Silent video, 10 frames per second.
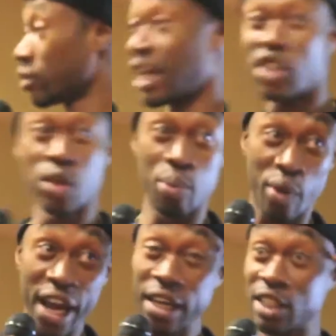that your
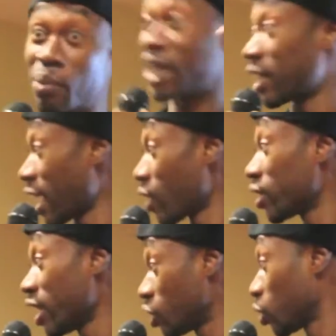brain is making
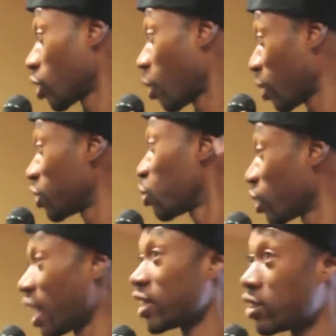calculations on, whether you
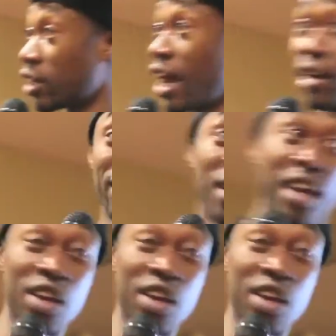realize it or not. And